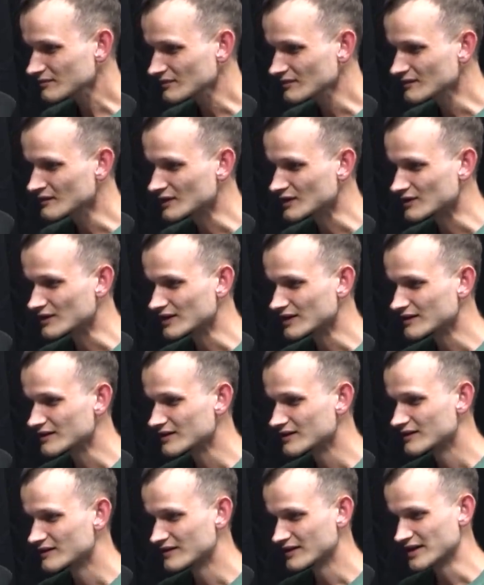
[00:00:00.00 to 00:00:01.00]
you know,
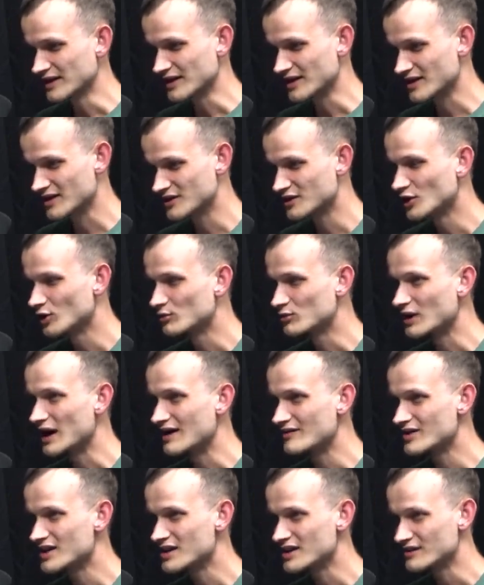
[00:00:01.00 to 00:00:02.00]
is no
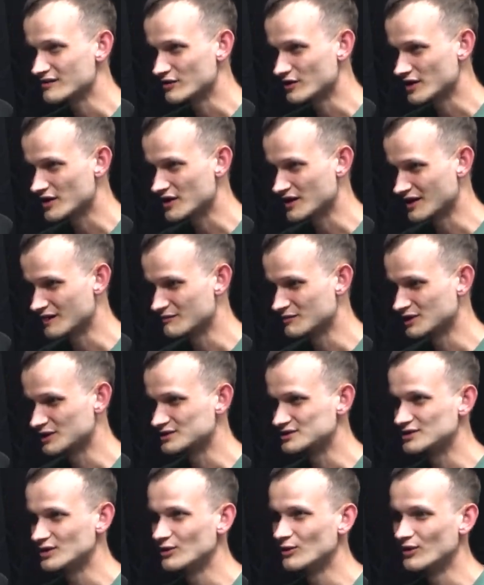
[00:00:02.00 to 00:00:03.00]
privacy, for
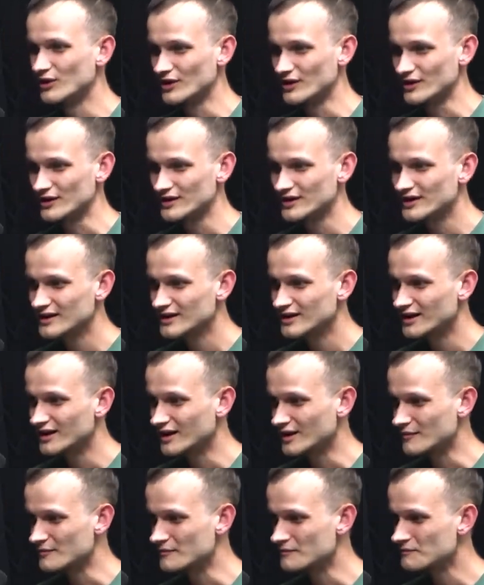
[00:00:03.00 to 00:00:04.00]
example, or
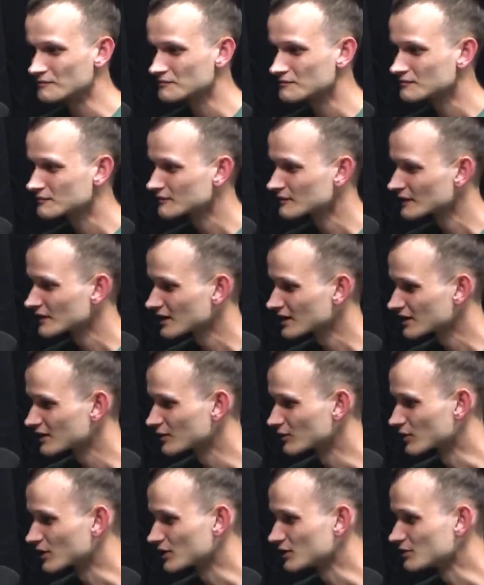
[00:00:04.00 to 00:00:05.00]
the
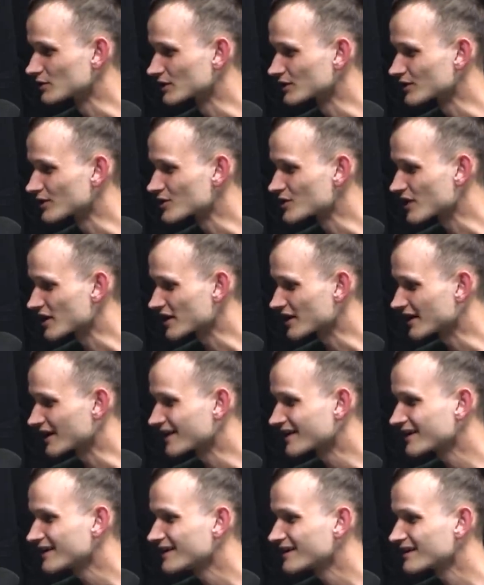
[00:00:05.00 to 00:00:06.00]
world where there just
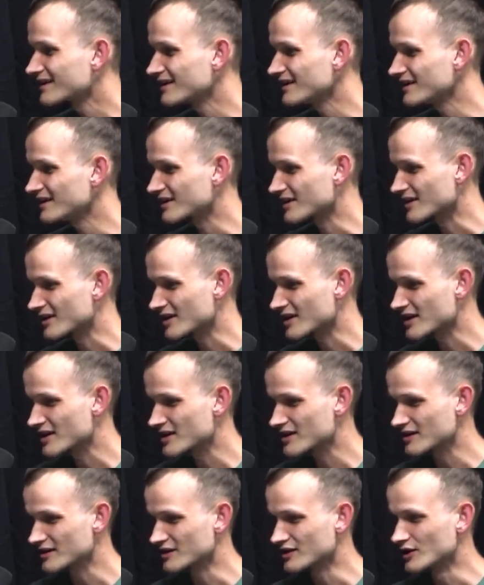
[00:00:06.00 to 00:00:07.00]
like
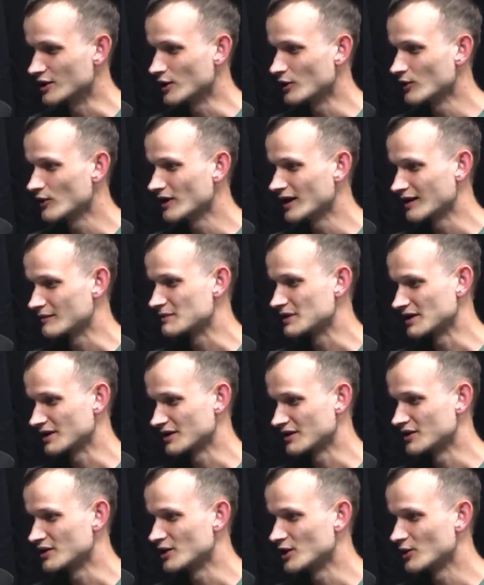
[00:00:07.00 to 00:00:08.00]
is no
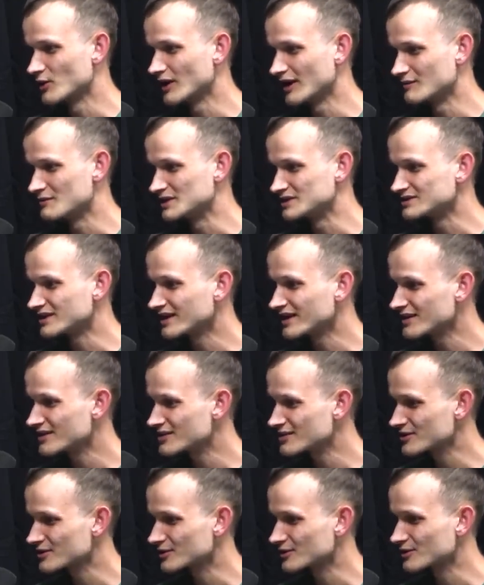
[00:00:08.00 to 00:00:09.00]
ability
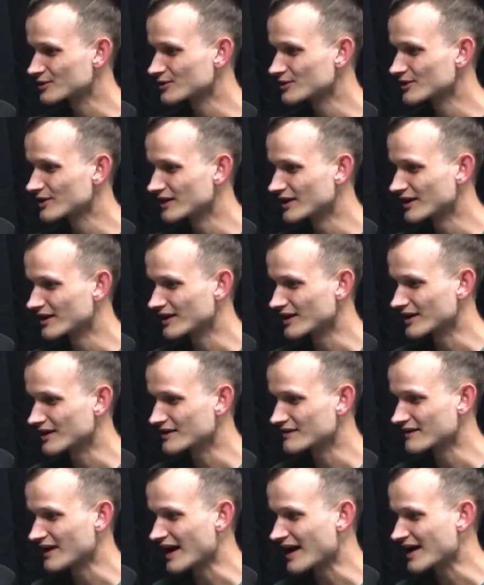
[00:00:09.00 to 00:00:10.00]
to kind
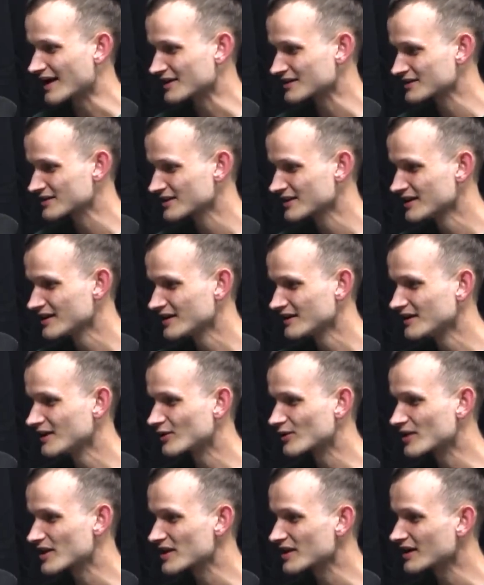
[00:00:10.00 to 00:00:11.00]
of act
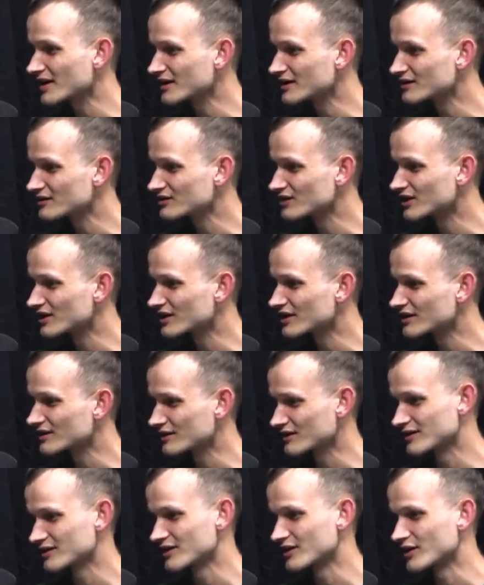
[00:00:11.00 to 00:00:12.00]
outside of
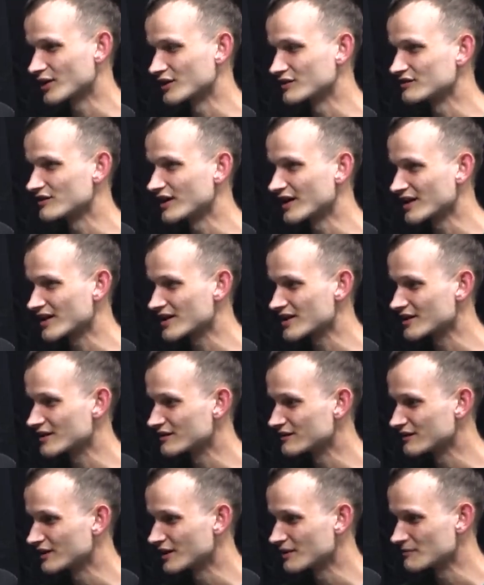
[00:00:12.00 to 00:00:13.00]
the confines
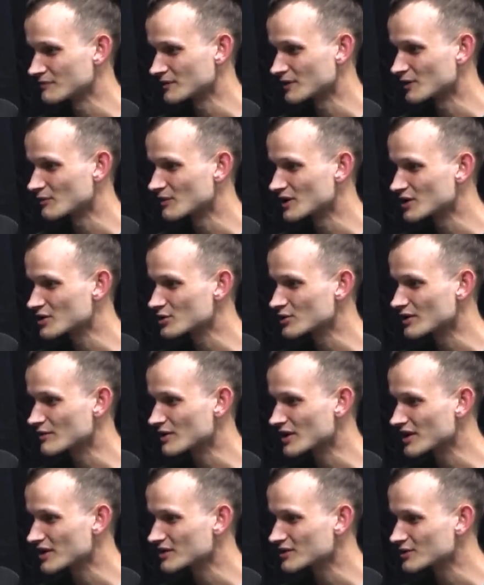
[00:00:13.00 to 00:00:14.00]
of mainstream
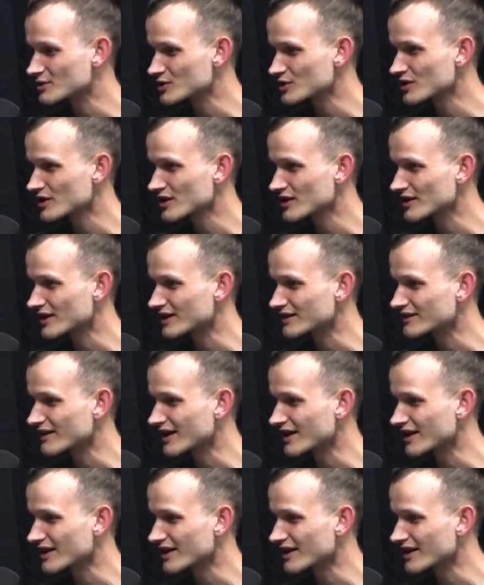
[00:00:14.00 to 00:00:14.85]
institutions. Like